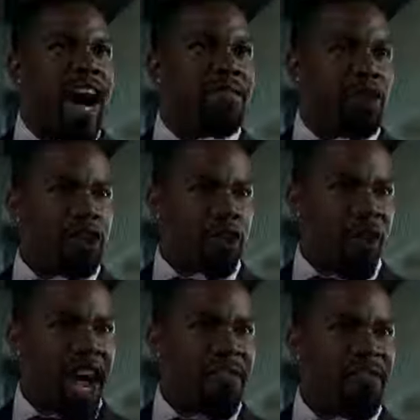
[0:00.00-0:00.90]
500
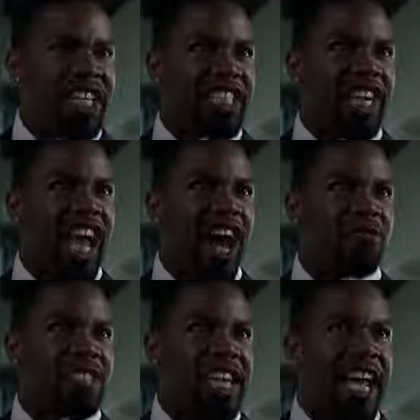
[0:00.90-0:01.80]
grand for this
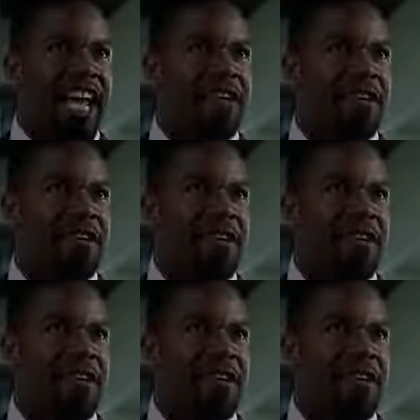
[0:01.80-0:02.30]
clown dead.